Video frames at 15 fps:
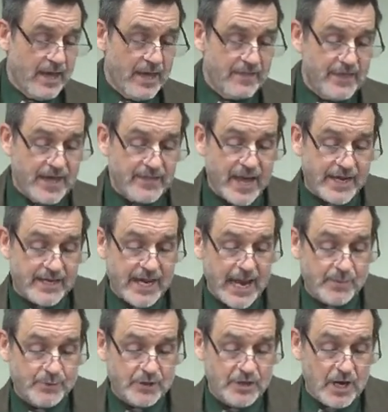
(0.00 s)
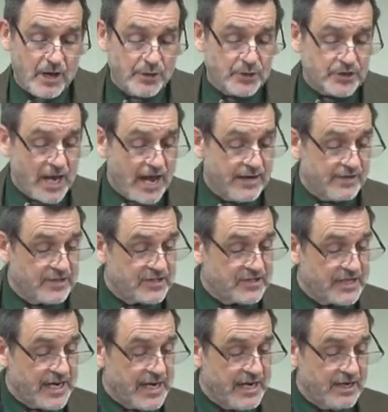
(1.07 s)
Then they came to the other side of the
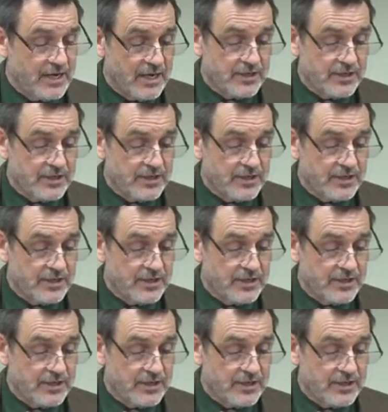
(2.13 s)
sea